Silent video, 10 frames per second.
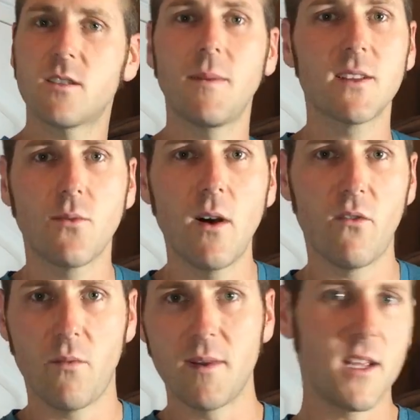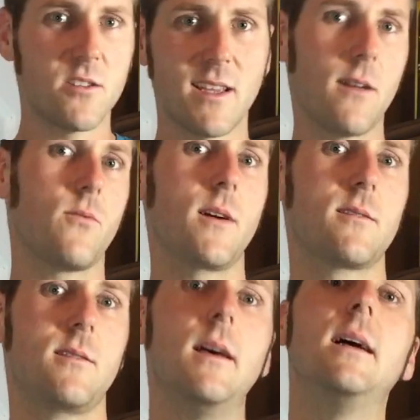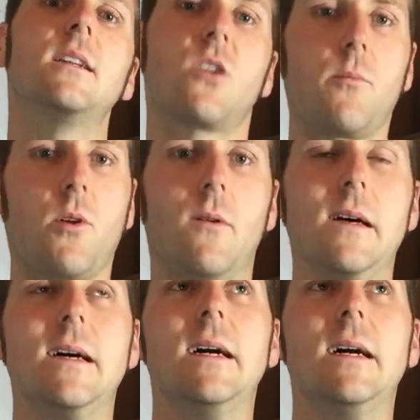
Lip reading: There's about 12 of them at each Southwest terminal.